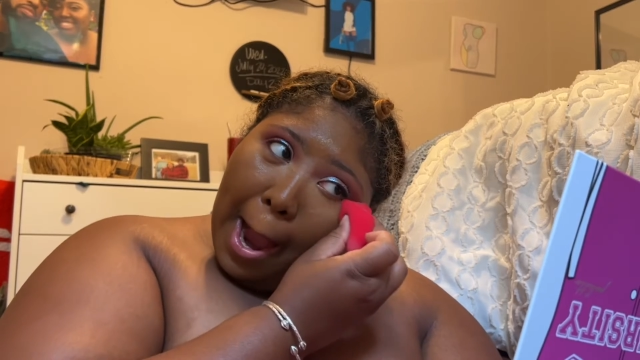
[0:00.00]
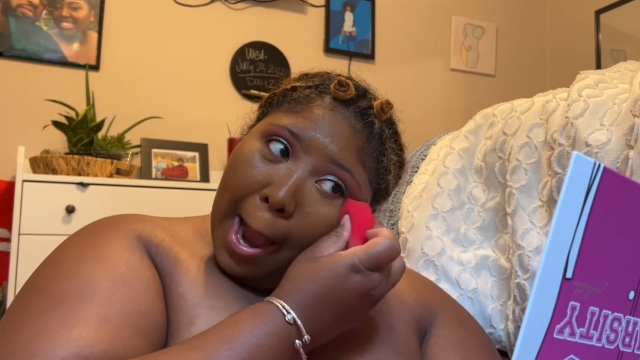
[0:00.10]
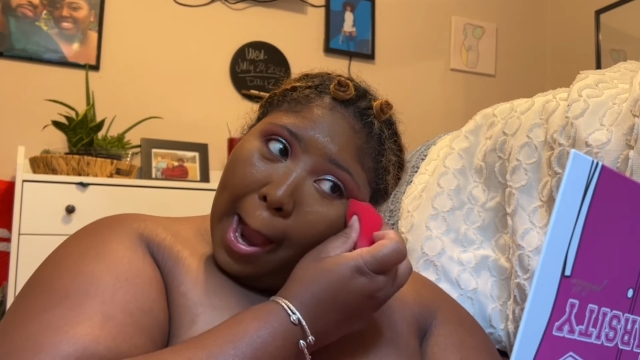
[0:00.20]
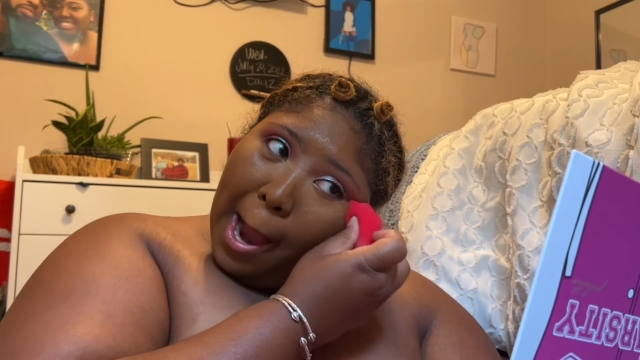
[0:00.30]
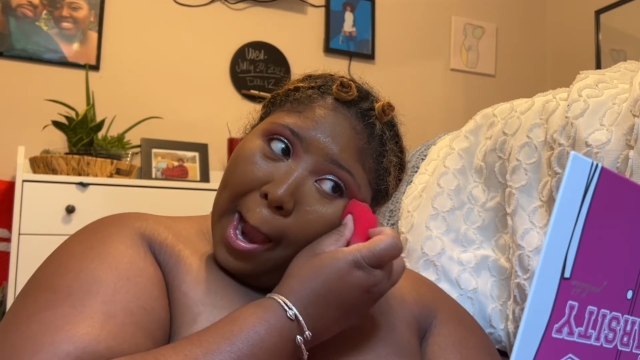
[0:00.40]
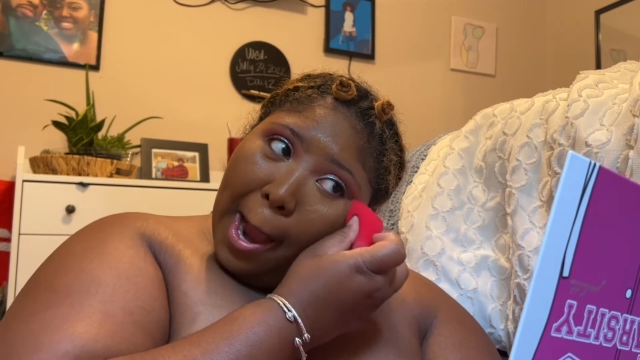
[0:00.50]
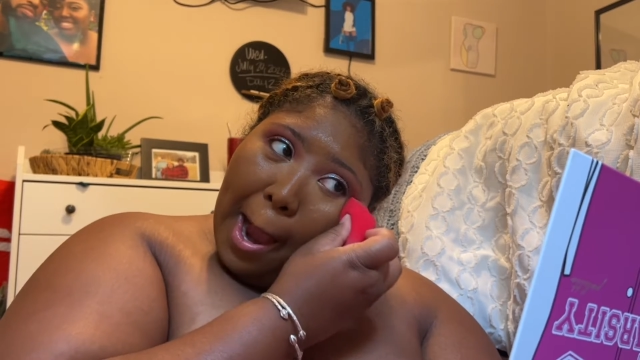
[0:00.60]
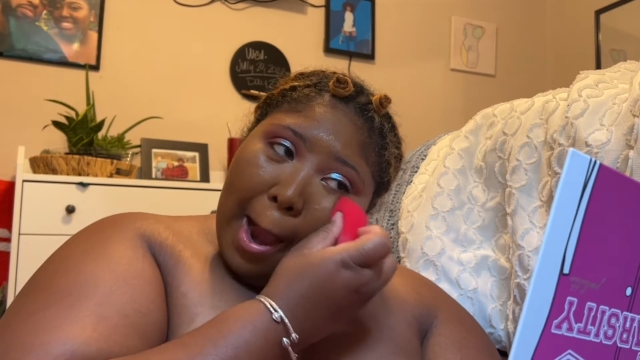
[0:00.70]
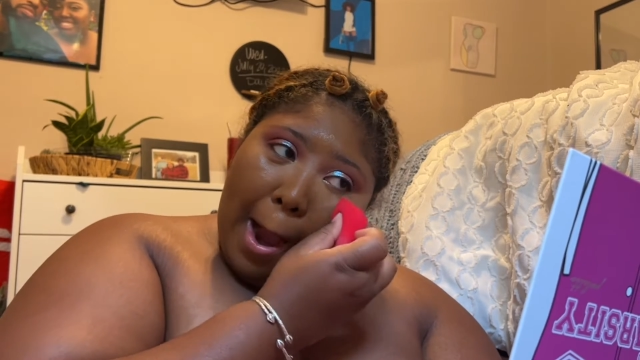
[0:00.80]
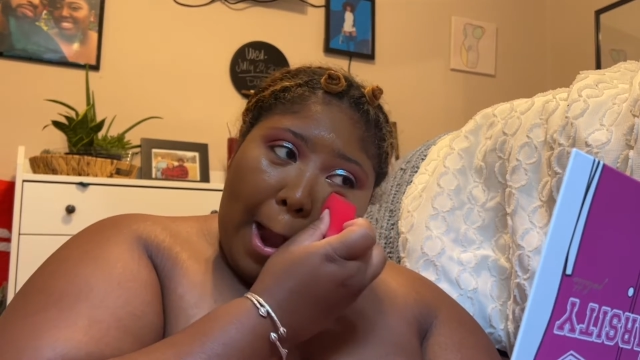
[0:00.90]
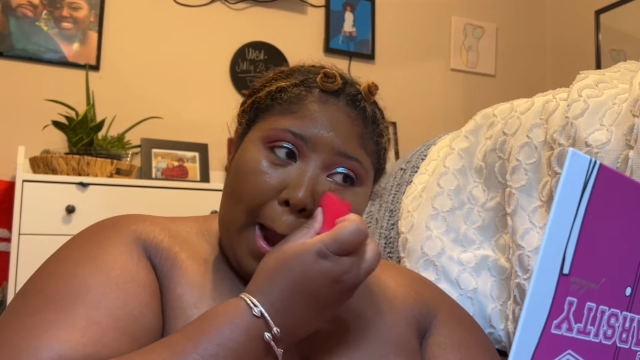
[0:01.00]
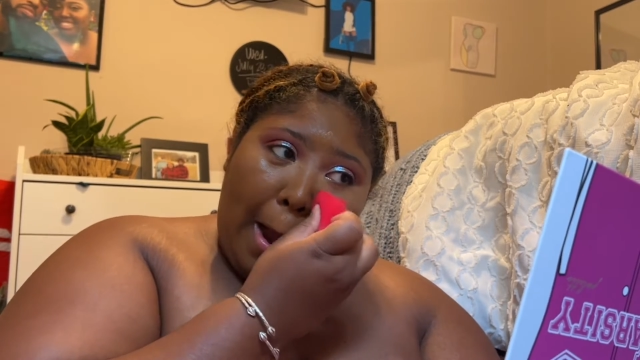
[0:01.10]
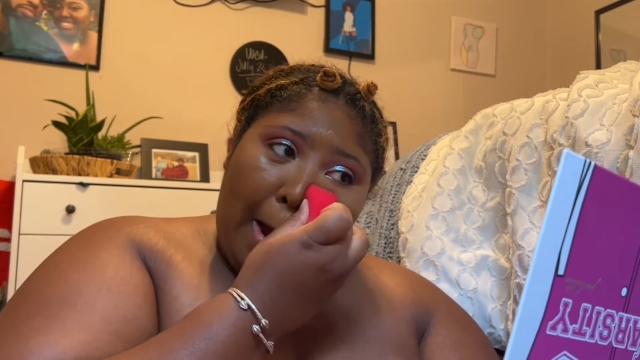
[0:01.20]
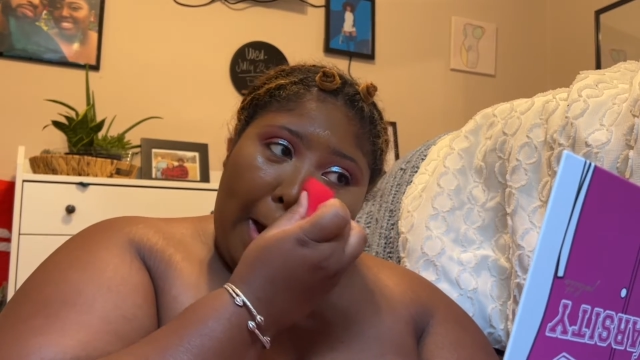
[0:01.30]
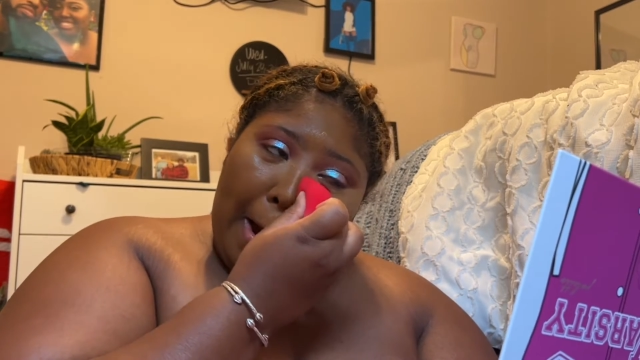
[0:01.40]
just to make sure that
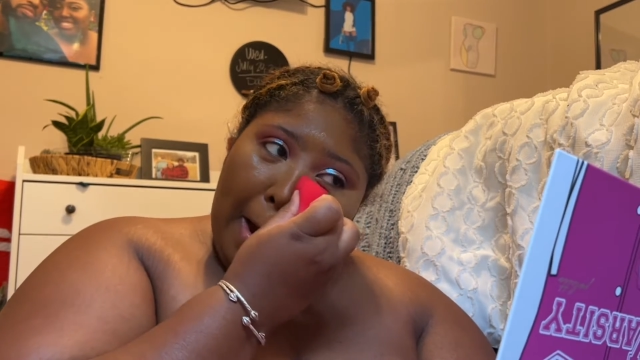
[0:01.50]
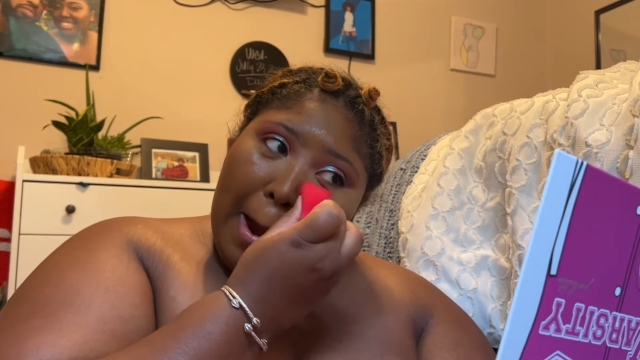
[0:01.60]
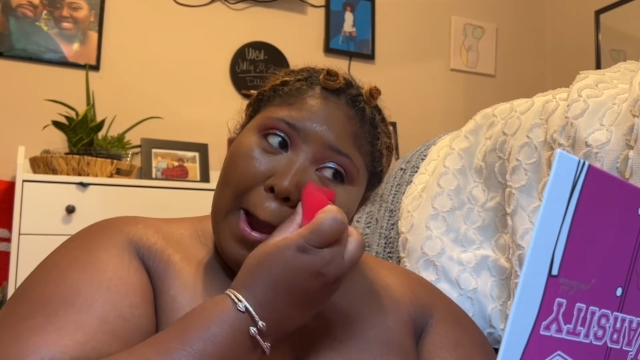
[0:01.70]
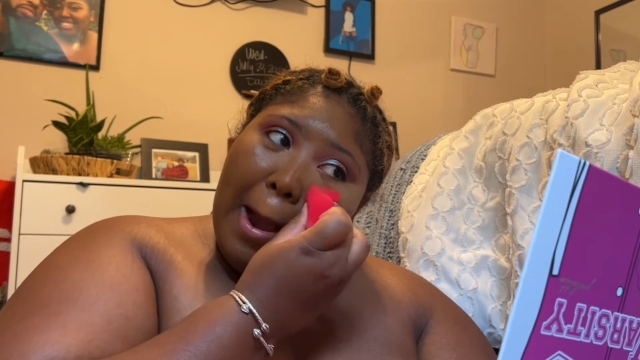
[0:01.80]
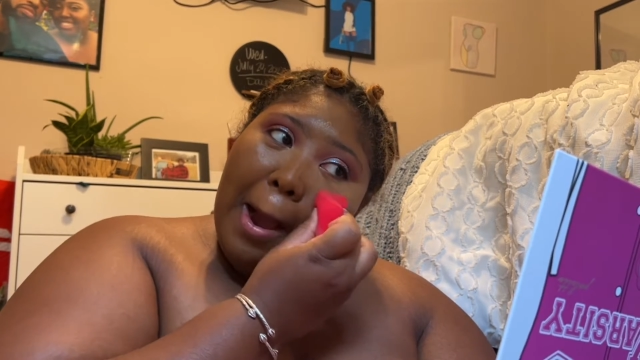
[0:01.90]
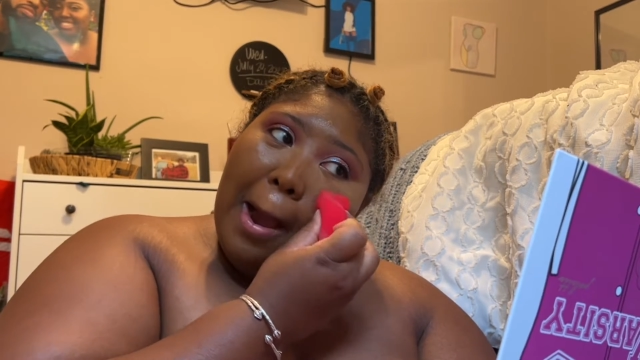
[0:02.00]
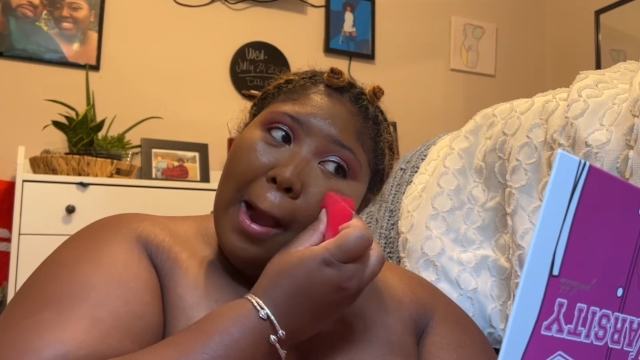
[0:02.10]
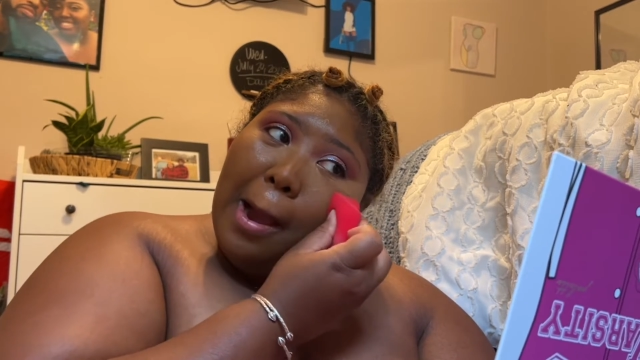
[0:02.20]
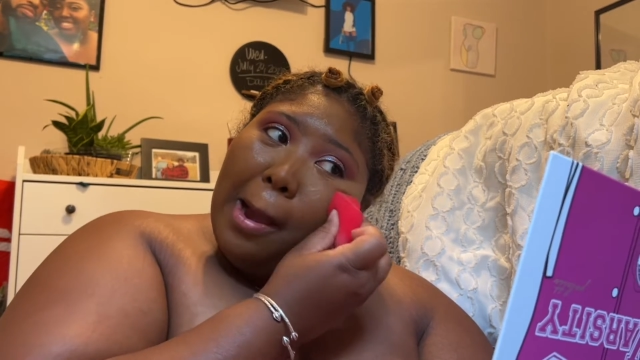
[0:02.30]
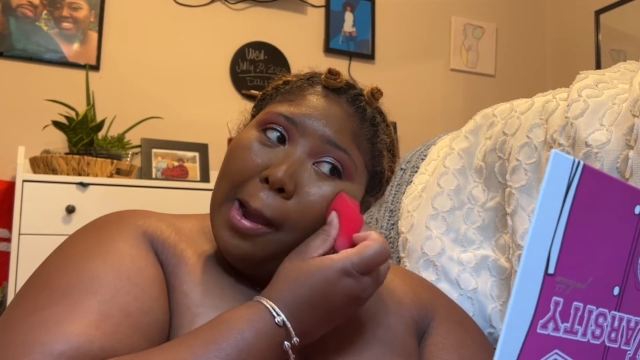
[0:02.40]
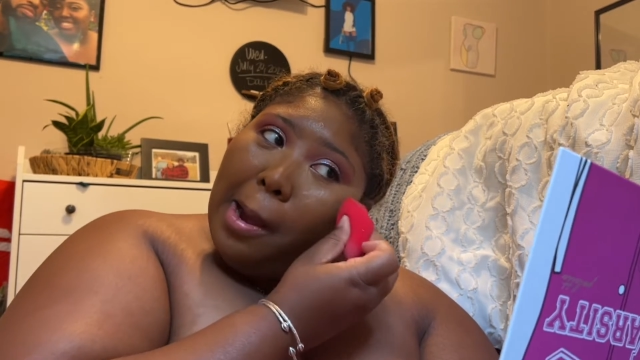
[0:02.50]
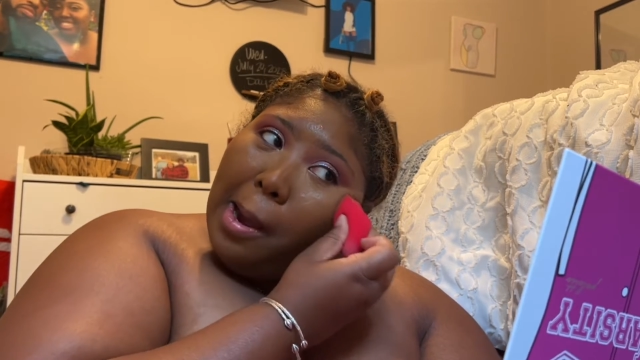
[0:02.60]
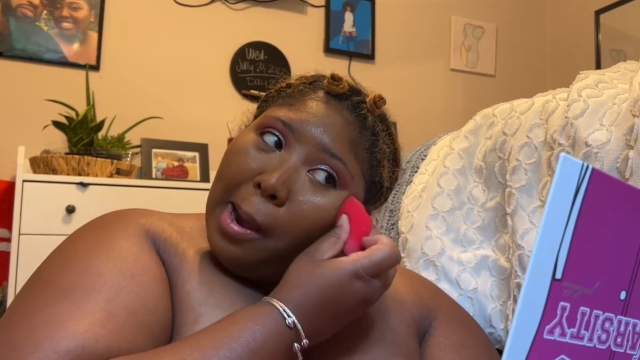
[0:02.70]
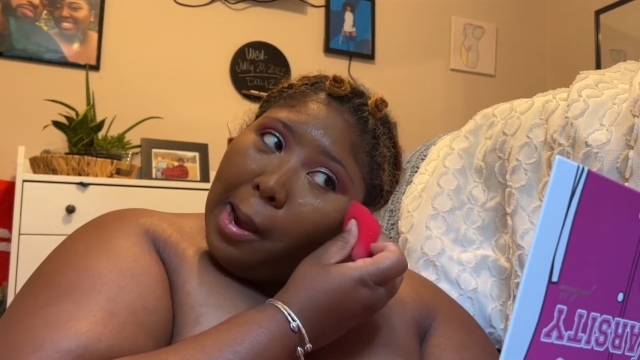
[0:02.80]
it blends all out completely.